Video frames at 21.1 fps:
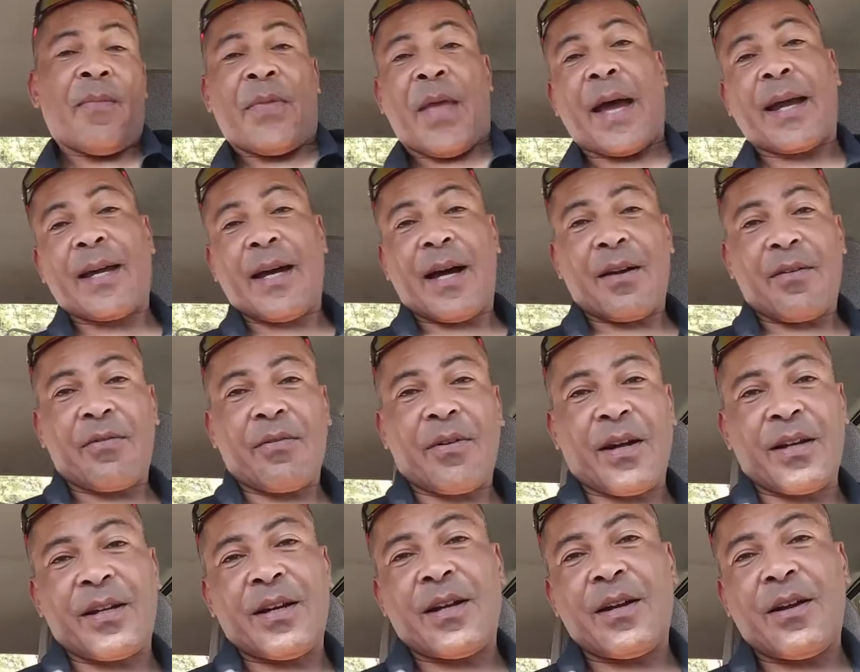I
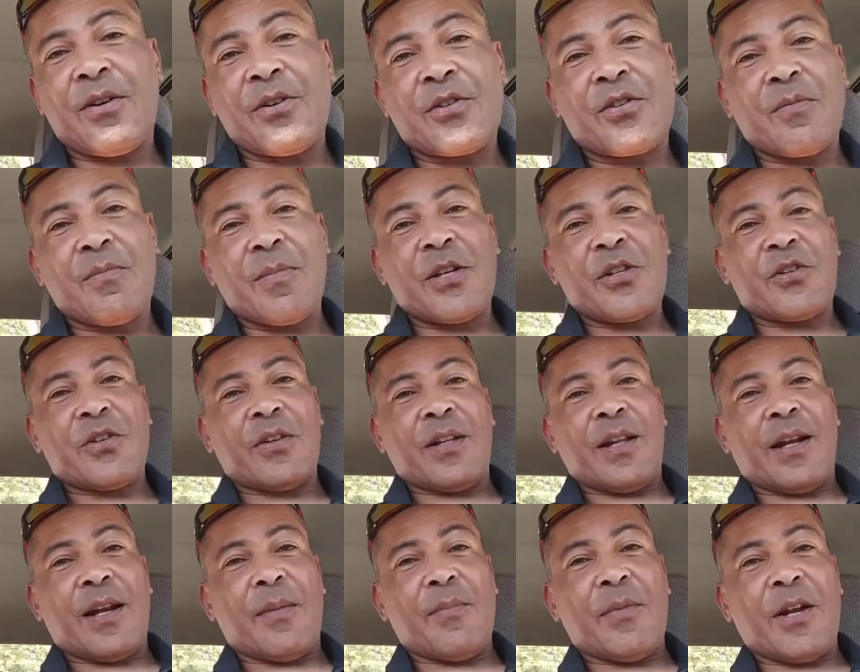gotta also mention
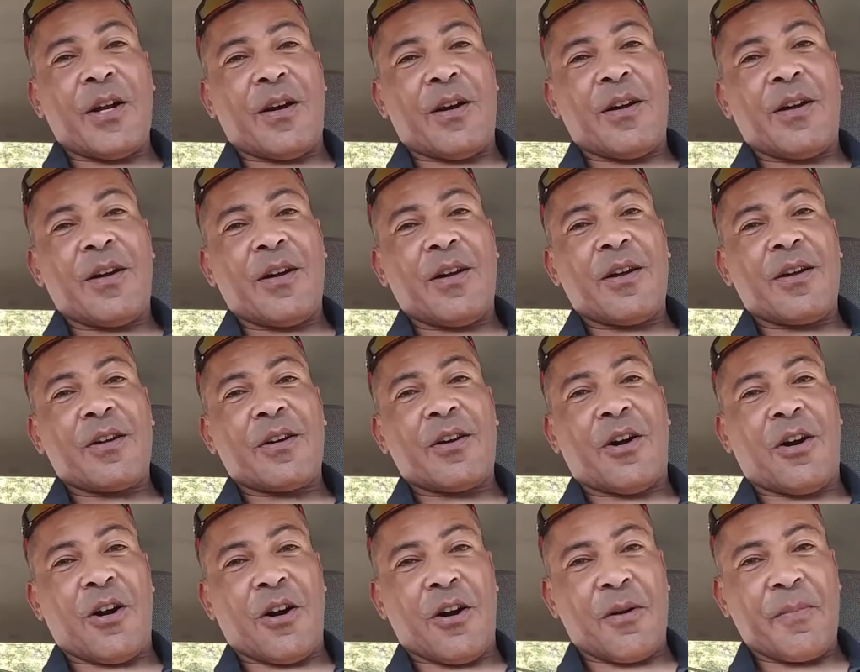that I'm in a
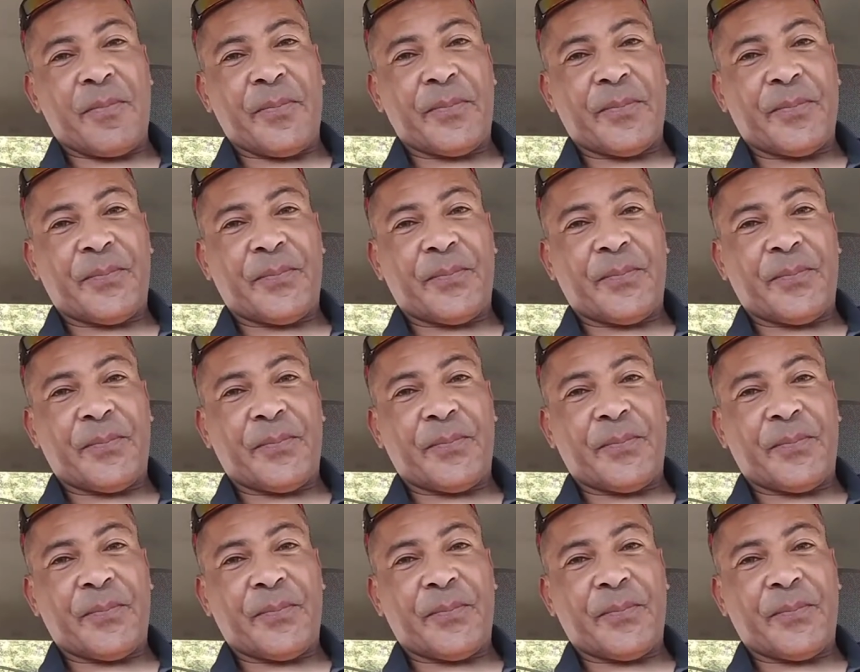car